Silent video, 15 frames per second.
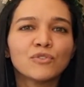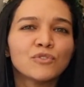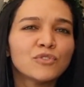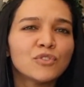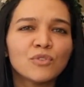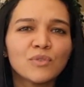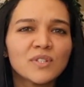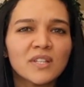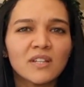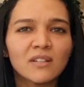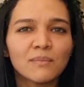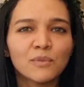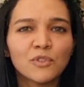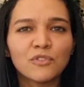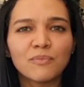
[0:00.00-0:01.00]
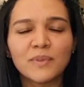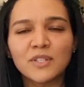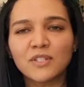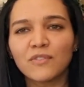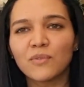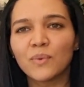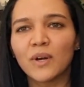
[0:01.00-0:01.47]
2 single movements
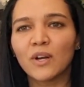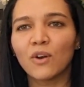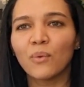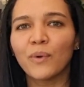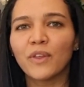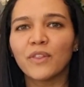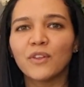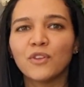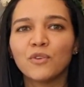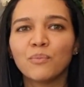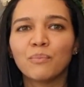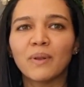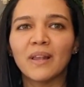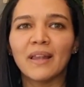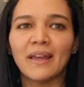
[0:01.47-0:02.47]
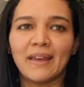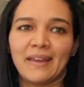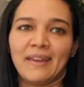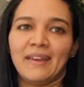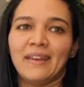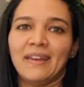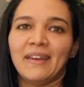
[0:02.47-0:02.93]
of a work or whether you
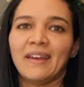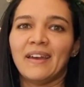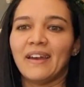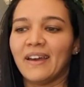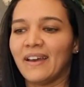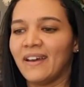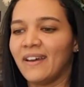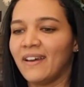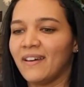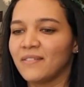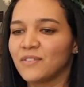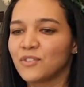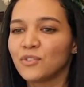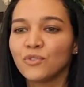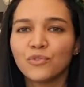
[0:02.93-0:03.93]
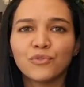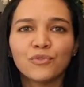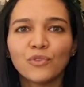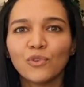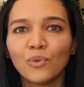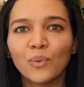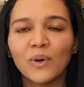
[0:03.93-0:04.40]
play 2
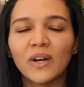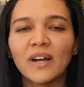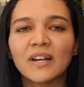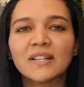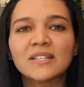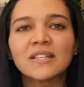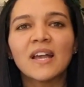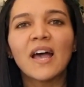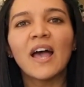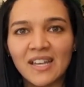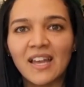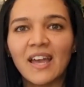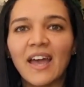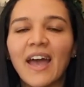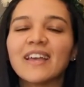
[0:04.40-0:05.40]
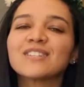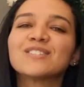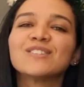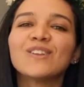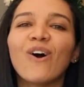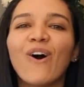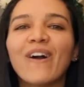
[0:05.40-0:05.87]
full works, as
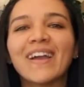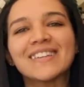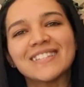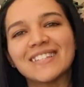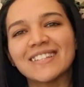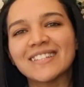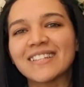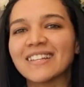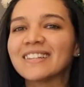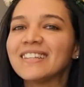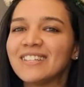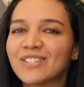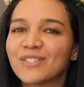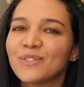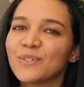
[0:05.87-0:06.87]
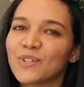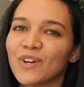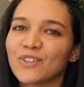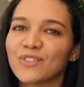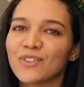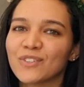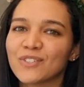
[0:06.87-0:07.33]
long as it is at least 2
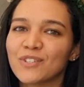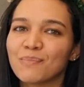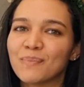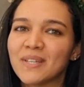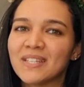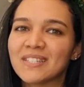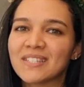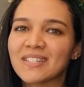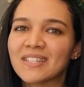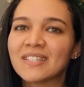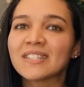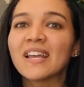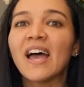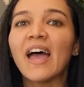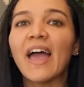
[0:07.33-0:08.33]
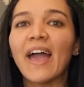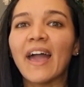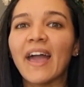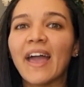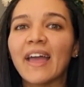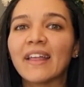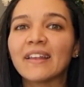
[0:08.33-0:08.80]
contrasting pieces
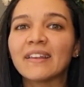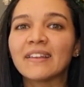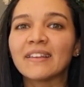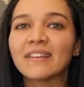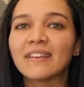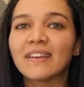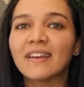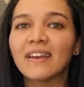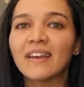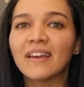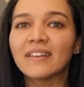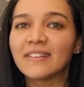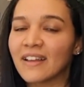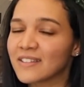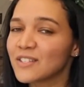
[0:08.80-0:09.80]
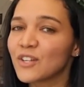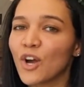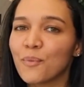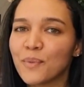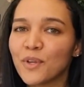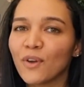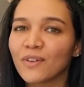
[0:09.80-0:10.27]
and doesn't go
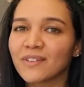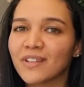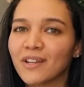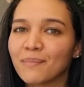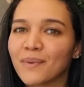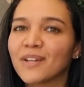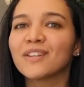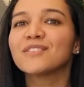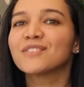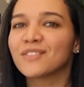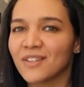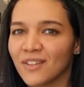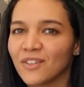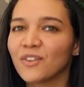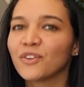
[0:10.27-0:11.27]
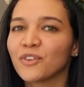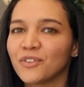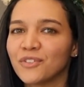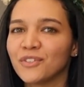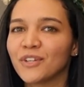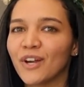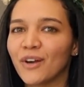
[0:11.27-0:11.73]
beyond 10 minutes, you're good
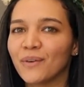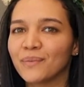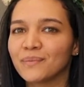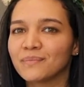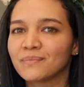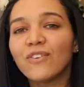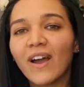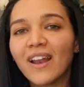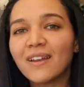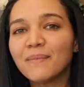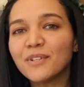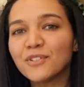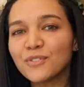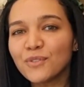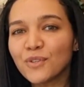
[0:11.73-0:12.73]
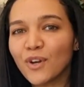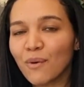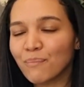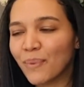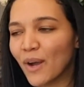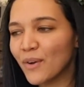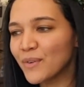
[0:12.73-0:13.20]
to go. For element 2
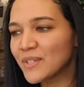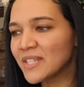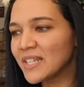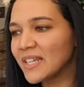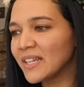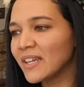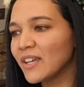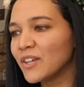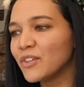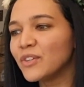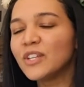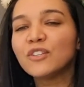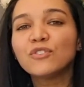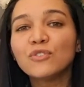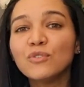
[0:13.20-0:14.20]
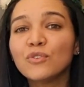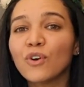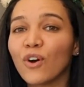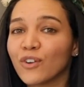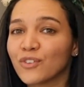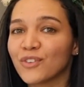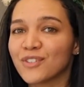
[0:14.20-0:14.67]
composing, you need 2
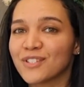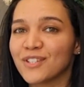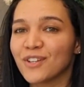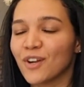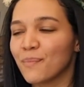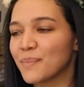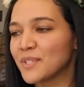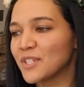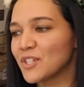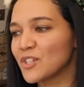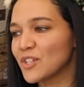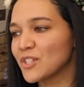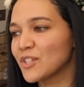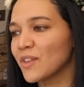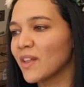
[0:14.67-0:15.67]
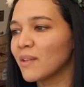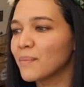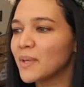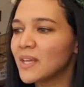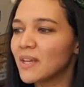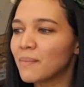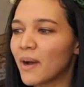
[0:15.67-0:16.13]
contrasting compositions. So they'll
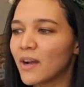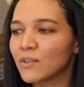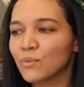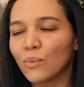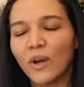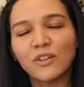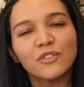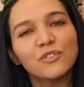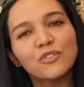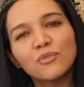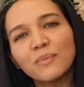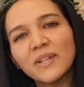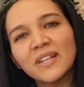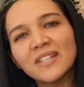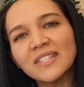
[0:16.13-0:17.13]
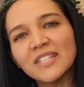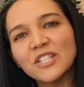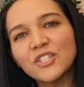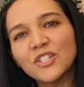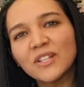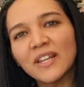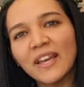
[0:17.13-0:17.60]
be about 1 to 2 minutes
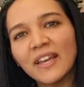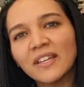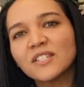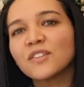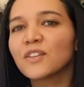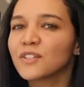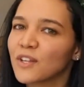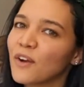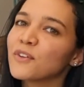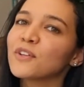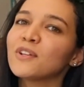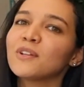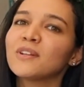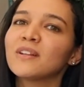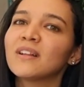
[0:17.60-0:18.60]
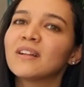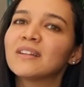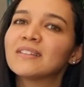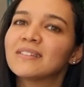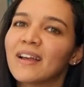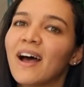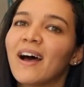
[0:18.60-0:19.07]
each in length. So the total
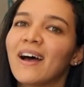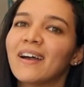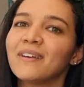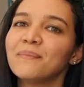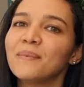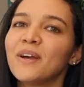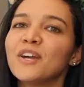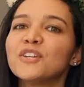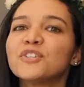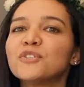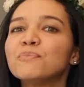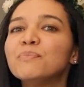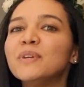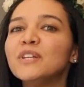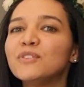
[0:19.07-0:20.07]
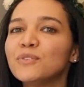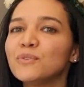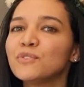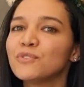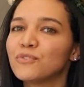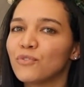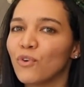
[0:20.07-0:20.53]
time should be 2
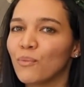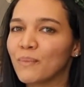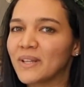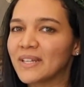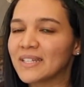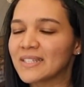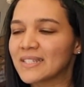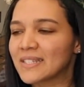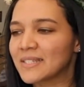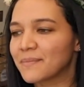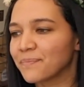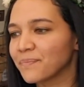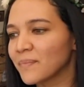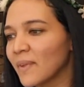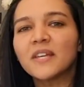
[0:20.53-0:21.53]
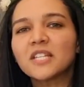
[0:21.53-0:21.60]
to 4 minutes. The